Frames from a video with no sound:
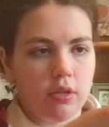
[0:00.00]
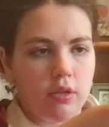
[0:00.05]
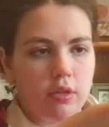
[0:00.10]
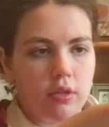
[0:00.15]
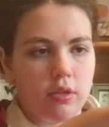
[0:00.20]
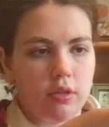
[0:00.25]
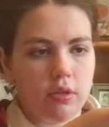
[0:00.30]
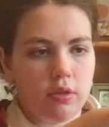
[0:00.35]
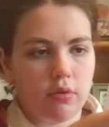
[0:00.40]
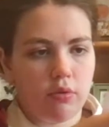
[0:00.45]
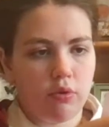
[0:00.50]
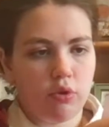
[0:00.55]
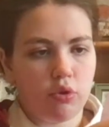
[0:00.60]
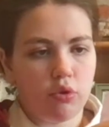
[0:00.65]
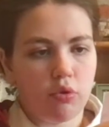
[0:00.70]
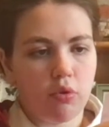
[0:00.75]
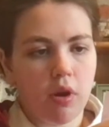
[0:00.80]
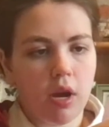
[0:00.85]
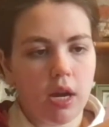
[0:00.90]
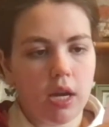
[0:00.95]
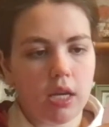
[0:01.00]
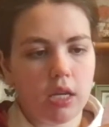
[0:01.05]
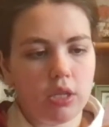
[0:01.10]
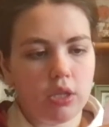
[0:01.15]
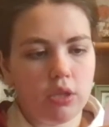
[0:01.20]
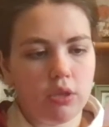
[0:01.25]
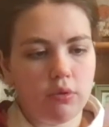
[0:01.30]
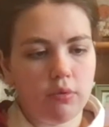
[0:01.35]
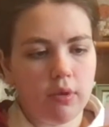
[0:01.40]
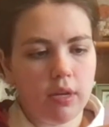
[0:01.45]
So try
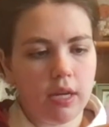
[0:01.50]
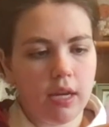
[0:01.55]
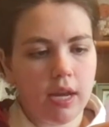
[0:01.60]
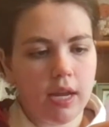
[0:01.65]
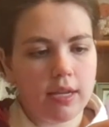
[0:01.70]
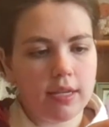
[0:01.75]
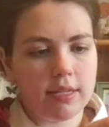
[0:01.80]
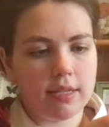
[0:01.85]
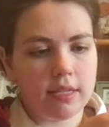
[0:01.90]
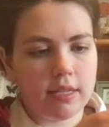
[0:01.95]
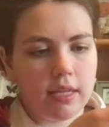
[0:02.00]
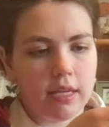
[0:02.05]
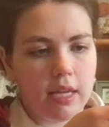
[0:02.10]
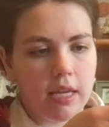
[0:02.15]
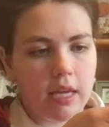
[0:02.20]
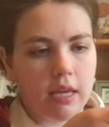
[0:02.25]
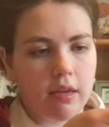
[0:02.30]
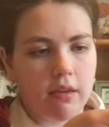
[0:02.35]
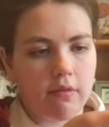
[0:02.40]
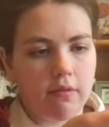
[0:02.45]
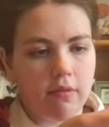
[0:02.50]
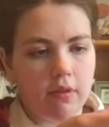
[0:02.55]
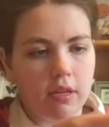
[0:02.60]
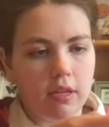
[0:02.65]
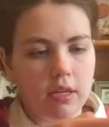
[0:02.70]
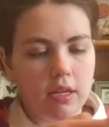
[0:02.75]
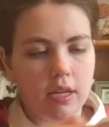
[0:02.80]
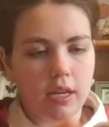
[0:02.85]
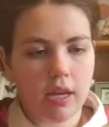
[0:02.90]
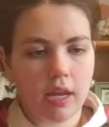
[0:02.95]
and do it nice and
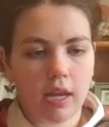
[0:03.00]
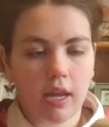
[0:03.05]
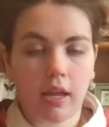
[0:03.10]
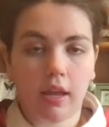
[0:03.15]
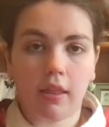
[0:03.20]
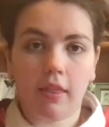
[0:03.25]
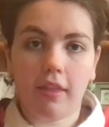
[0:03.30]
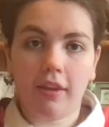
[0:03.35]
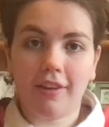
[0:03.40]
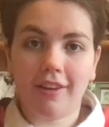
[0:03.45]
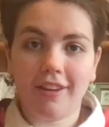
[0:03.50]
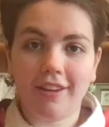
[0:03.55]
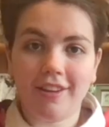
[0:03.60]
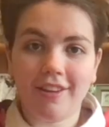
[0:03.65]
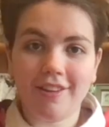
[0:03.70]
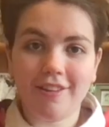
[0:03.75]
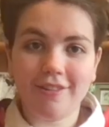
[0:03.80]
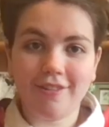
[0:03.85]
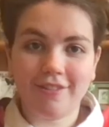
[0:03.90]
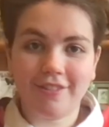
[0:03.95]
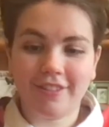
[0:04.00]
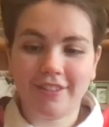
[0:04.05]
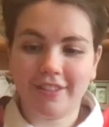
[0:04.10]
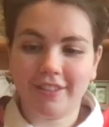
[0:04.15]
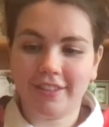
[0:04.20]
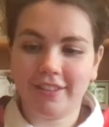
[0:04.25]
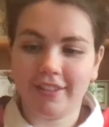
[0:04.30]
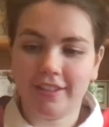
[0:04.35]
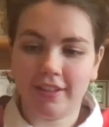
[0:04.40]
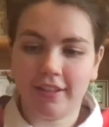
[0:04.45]
even, and there you go.
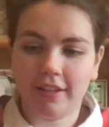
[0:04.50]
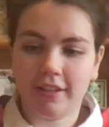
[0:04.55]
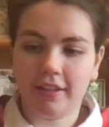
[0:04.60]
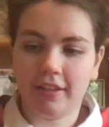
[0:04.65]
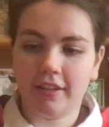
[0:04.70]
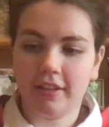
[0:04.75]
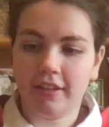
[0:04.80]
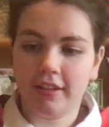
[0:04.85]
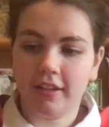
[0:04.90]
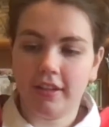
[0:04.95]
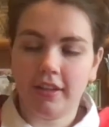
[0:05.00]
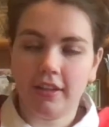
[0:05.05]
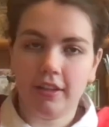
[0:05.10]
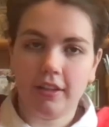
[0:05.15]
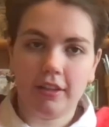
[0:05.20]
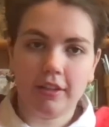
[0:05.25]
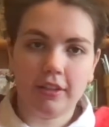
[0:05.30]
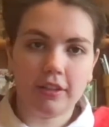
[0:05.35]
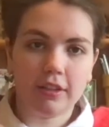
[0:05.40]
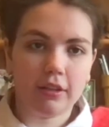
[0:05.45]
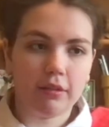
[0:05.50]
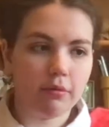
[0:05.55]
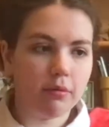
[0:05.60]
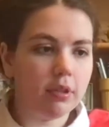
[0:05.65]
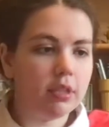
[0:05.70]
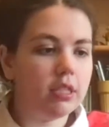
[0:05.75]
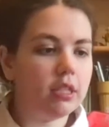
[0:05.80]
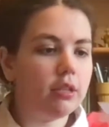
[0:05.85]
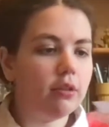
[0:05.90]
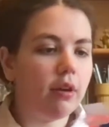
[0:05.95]
So
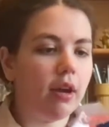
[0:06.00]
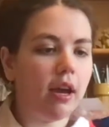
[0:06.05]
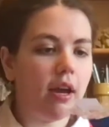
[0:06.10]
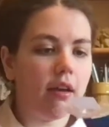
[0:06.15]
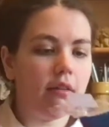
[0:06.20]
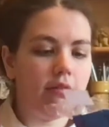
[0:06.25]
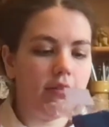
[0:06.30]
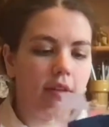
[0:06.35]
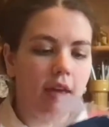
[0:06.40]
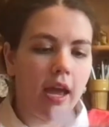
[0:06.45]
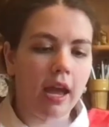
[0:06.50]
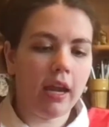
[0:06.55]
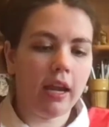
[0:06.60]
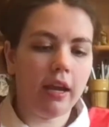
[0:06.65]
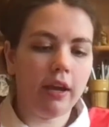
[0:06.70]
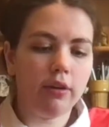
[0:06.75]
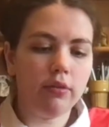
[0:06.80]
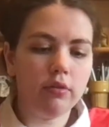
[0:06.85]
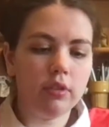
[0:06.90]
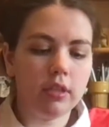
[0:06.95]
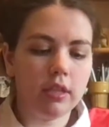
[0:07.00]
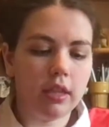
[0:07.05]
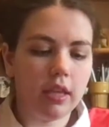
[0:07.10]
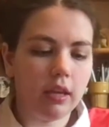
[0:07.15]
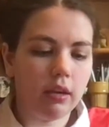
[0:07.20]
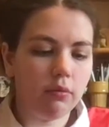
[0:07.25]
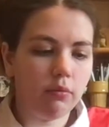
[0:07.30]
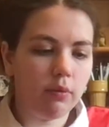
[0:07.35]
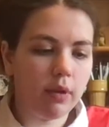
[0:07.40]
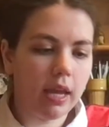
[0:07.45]
once you have that out,
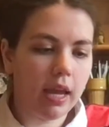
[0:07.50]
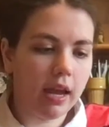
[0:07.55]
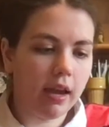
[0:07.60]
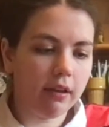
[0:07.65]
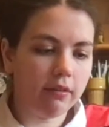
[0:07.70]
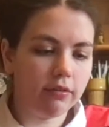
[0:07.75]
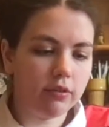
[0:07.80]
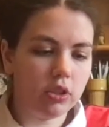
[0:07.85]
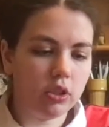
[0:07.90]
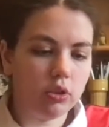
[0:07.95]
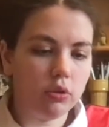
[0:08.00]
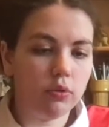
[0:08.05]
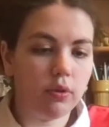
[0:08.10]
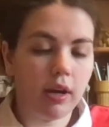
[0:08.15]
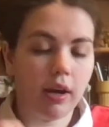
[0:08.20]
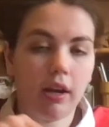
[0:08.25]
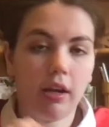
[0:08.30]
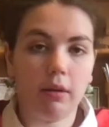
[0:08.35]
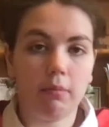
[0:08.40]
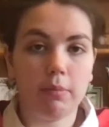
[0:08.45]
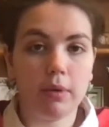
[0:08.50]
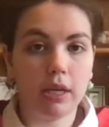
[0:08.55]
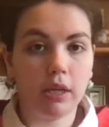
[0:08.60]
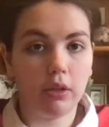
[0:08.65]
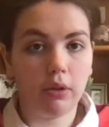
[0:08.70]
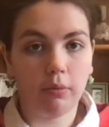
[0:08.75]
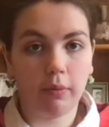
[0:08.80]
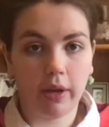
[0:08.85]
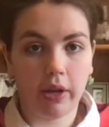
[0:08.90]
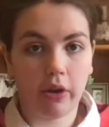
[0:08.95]
then we have to kind of
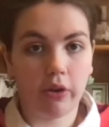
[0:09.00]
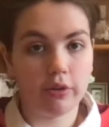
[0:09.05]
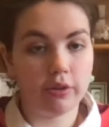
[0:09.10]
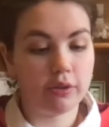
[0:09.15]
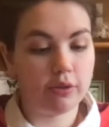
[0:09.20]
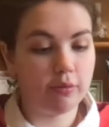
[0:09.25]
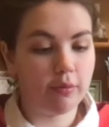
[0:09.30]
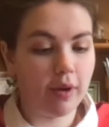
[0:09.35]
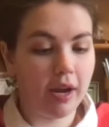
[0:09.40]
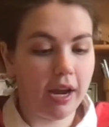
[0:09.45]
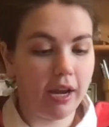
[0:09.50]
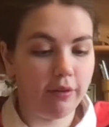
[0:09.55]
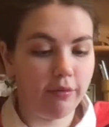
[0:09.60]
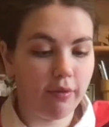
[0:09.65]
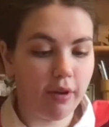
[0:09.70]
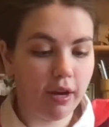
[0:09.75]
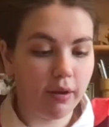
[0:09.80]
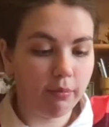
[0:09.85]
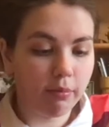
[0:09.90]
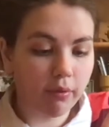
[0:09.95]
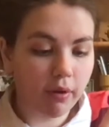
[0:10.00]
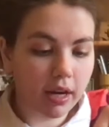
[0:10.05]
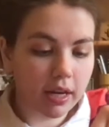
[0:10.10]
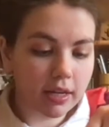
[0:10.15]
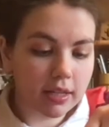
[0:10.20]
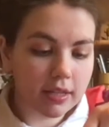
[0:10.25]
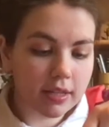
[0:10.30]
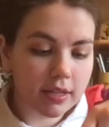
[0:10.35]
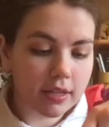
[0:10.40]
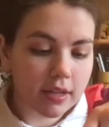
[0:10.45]
peel away our saran wrap,
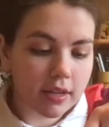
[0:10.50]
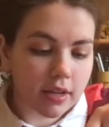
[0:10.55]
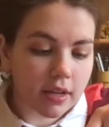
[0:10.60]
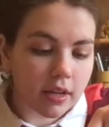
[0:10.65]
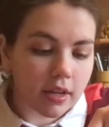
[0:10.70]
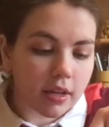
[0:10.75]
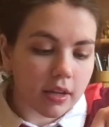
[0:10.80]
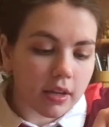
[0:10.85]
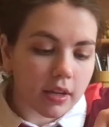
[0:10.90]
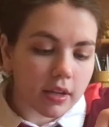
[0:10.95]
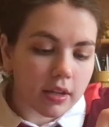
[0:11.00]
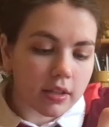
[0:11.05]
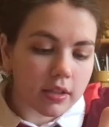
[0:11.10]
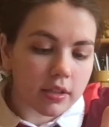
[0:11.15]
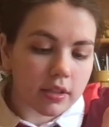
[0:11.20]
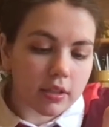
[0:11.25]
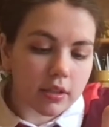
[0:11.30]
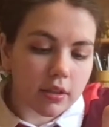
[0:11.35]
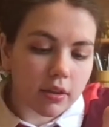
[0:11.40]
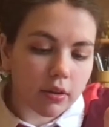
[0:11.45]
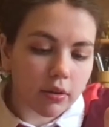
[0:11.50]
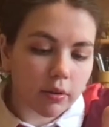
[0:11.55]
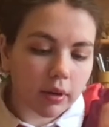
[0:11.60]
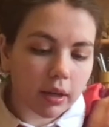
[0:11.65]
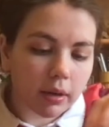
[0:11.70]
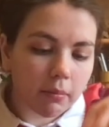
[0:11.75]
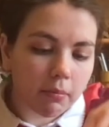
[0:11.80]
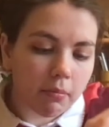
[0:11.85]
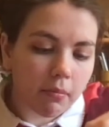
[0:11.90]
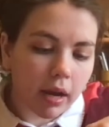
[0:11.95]
right? So
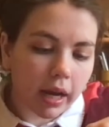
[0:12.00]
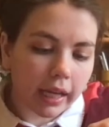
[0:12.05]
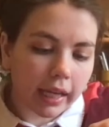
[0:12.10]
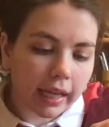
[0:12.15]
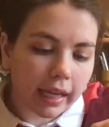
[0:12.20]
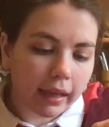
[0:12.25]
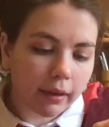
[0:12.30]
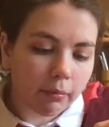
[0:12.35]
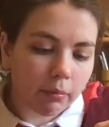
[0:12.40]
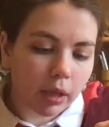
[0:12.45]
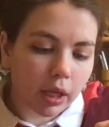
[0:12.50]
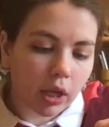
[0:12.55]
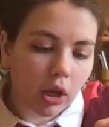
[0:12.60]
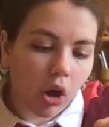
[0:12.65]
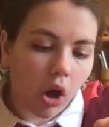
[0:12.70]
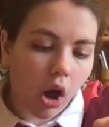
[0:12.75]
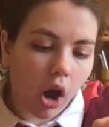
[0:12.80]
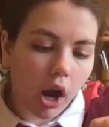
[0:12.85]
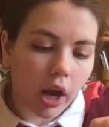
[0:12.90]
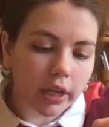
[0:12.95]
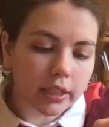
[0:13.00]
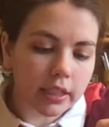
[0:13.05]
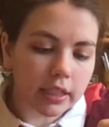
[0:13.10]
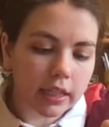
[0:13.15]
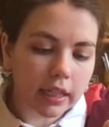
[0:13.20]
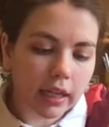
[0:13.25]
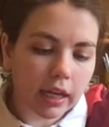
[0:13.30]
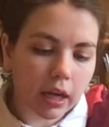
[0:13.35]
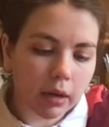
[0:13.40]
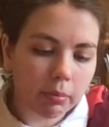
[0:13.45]
it might be caught
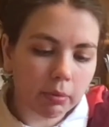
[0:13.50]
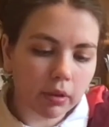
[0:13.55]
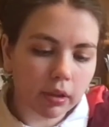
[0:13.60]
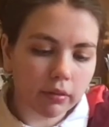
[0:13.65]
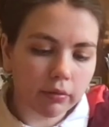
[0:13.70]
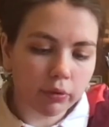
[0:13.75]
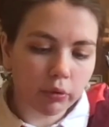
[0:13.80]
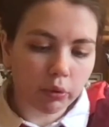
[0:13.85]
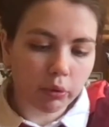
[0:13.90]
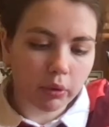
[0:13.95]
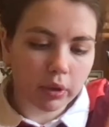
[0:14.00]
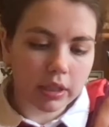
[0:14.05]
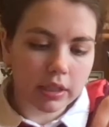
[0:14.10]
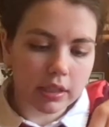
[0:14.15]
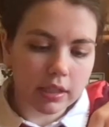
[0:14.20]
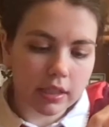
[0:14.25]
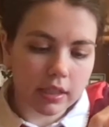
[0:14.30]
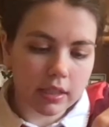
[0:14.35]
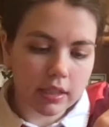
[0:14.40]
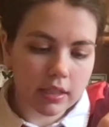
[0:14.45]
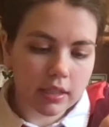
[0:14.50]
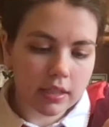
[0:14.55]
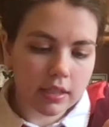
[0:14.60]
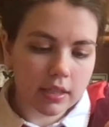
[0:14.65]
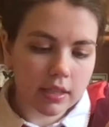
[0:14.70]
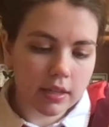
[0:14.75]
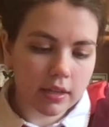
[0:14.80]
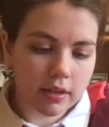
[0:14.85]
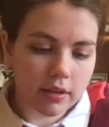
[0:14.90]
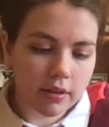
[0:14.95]
in a couple of creases.